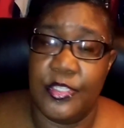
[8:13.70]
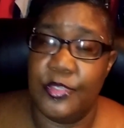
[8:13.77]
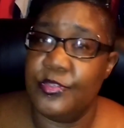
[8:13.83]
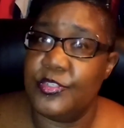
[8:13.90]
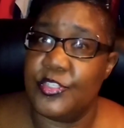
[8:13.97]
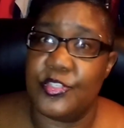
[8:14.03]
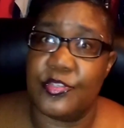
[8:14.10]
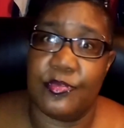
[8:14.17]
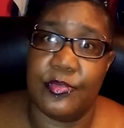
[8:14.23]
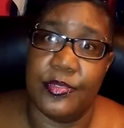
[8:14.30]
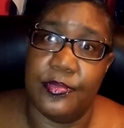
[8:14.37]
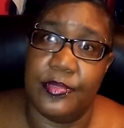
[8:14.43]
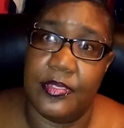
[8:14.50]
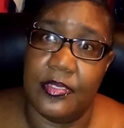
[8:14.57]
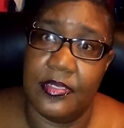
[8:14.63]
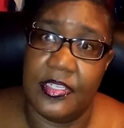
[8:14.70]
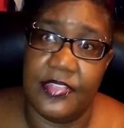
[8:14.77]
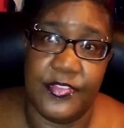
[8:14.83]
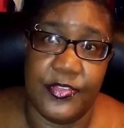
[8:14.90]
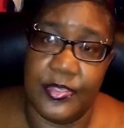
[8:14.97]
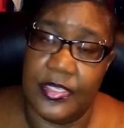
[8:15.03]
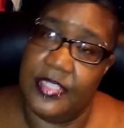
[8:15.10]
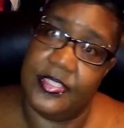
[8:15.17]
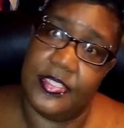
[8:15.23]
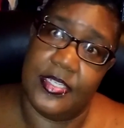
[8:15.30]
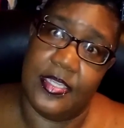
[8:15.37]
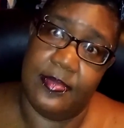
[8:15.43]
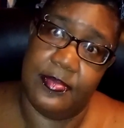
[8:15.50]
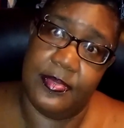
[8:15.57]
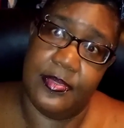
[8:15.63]
You're just screwed if you're not the
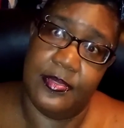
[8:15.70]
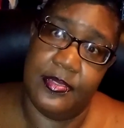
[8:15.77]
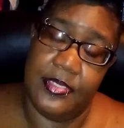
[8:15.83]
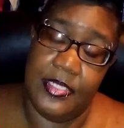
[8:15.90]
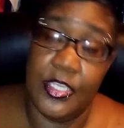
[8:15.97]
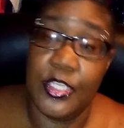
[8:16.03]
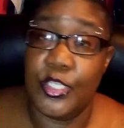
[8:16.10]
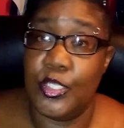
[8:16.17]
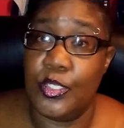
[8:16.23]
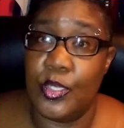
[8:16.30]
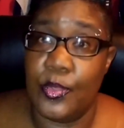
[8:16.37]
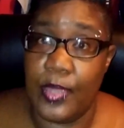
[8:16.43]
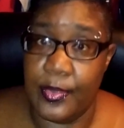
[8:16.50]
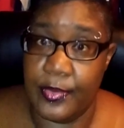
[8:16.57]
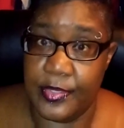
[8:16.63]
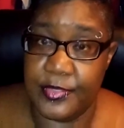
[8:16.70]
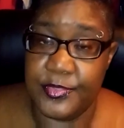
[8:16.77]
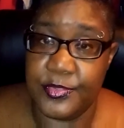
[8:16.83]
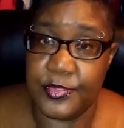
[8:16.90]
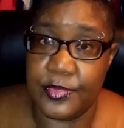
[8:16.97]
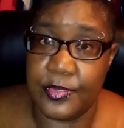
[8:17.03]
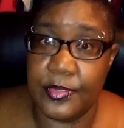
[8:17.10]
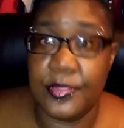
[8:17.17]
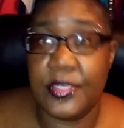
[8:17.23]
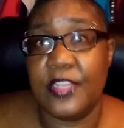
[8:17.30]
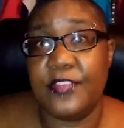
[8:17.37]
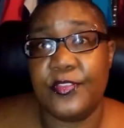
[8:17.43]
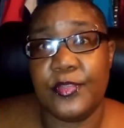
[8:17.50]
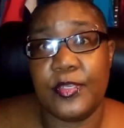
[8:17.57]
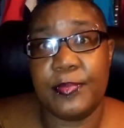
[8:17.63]
top. You know how else you're screwed?
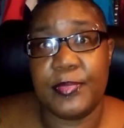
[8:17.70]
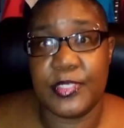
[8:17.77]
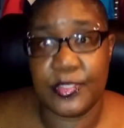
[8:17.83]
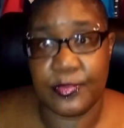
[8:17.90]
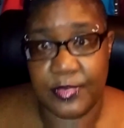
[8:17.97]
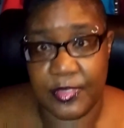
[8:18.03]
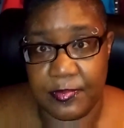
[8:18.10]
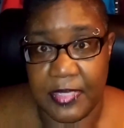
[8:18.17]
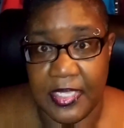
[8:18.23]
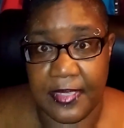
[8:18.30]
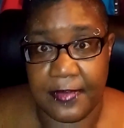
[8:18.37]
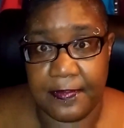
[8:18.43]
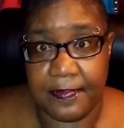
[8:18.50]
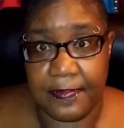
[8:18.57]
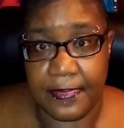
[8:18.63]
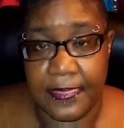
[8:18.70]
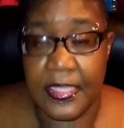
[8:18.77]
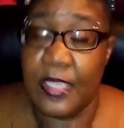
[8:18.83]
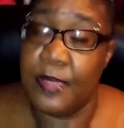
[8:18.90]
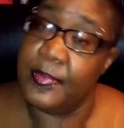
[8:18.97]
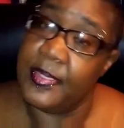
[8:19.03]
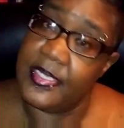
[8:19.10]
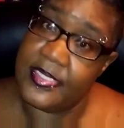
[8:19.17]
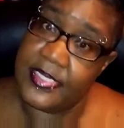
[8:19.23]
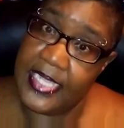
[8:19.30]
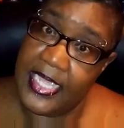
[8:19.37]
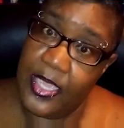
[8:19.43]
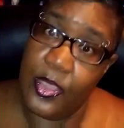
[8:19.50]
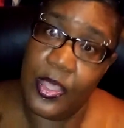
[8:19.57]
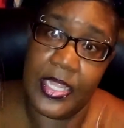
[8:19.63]
If you're in a picture with me. Because
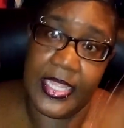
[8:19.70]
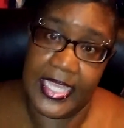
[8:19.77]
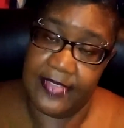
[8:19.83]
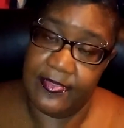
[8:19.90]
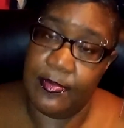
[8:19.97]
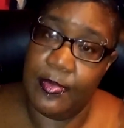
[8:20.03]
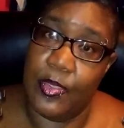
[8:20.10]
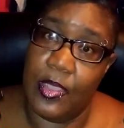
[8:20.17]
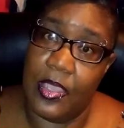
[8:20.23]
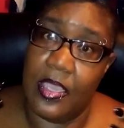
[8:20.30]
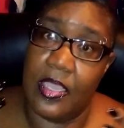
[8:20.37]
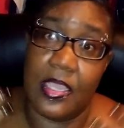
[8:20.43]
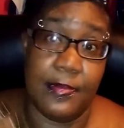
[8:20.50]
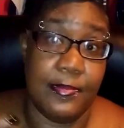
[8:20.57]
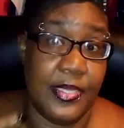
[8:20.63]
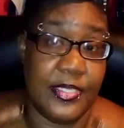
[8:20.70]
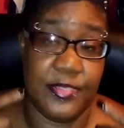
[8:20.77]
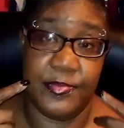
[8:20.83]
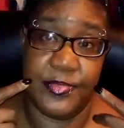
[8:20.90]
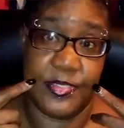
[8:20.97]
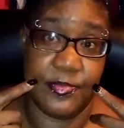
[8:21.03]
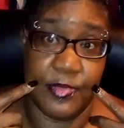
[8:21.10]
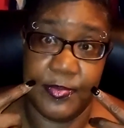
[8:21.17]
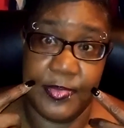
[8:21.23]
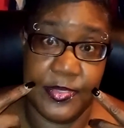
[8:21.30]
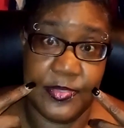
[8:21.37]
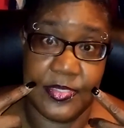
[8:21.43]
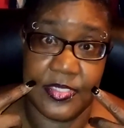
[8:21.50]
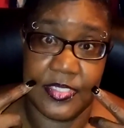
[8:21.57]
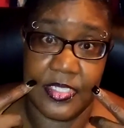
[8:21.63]
now, like, I have a mohawk. I'm about to put some more
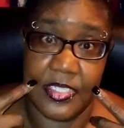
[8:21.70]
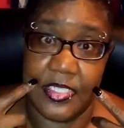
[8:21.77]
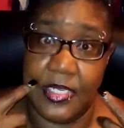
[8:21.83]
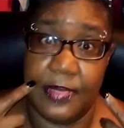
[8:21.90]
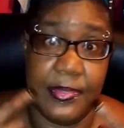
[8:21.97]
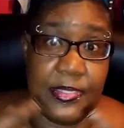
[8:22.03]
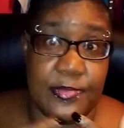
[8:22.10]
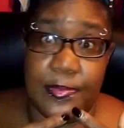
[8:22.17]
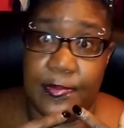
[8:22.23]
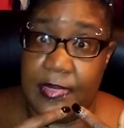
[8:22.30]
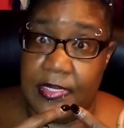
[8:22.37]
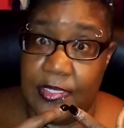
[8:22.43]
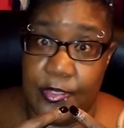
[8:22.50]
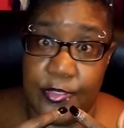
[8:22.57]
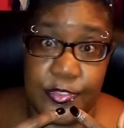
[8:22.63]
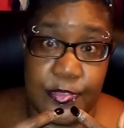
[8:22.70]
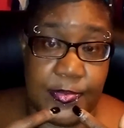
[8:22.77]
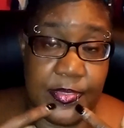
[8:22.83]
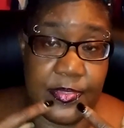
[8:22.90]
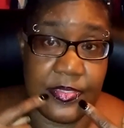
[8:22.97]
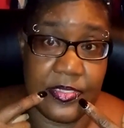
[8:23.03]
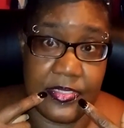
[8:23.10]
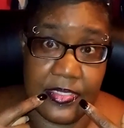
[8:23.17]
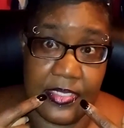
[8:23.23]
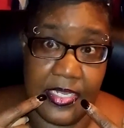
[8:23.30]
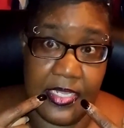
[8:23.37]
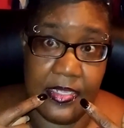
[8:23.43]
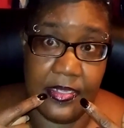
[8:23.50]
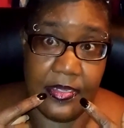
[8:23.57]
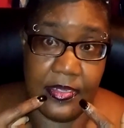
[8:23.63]
piercings in. I'm about to put my larger piercings in
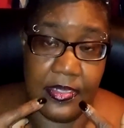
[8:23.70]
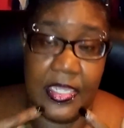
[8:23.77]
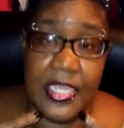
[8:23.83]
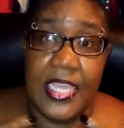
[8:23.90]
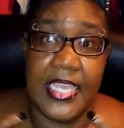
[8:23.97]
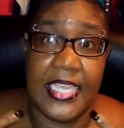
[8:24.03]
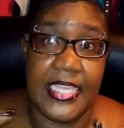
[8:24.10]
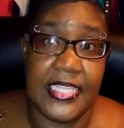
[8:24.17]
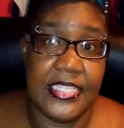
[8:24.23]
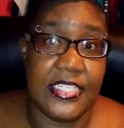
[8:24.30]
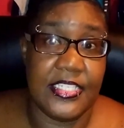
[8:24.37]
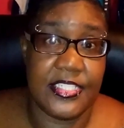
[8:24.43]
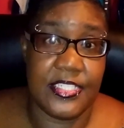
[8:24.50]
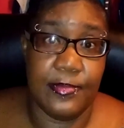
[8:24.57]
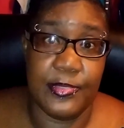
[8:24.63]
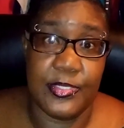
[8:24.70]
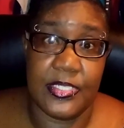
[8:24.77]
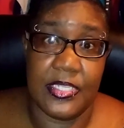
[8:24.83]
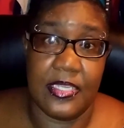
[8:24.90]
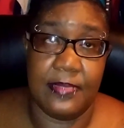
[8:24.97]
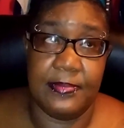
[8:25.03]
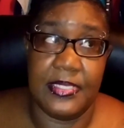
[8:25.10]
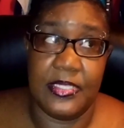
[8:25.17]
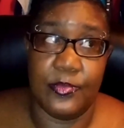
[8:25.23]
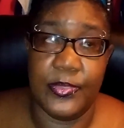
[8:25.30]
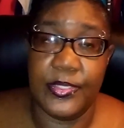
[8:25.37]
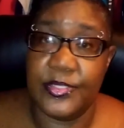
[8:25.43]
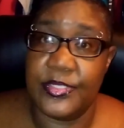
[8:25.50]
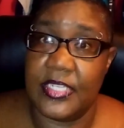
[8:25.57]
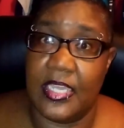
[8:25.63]
here. And then in the summertime, in the
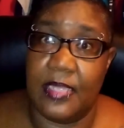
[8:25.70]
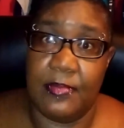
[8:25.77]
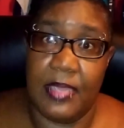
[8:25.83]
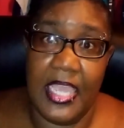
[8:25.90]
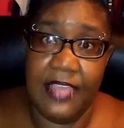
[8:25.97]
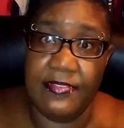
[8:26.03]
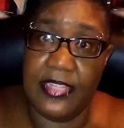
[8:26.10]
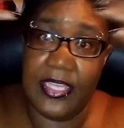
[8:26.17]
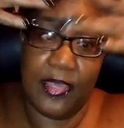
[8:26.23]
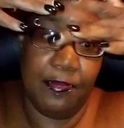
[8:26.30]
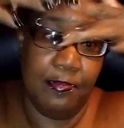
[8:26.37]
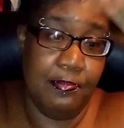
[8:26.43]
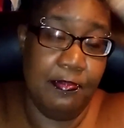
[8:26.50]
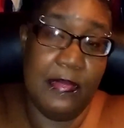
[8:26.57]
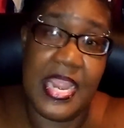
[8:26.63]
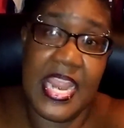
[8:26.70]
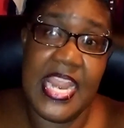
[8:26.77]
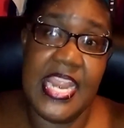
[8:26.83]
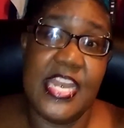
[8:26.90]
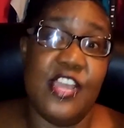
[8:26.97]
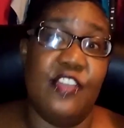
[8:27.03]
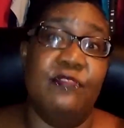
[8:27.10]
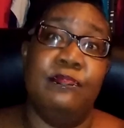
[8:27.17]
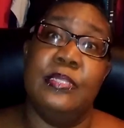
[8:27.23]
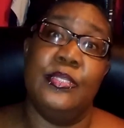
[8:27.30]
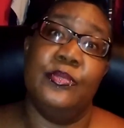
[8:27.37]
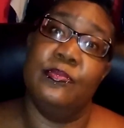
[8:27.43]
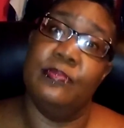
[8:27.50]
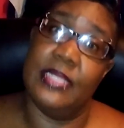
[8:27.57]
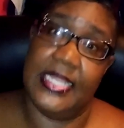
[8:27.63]
wintertime, I have like a mane of
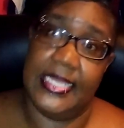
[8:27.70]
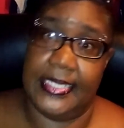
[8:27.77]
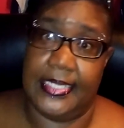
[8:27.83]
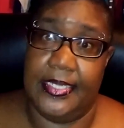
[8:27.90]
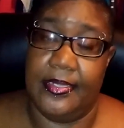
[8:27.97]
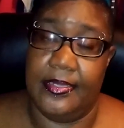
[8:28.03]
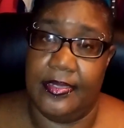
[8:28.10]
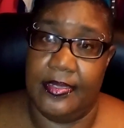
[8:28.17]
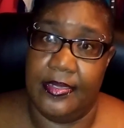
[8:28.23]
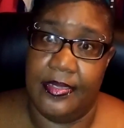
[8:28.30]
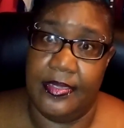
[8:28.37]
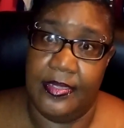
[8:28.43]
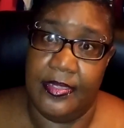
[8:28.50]
blue and black hair.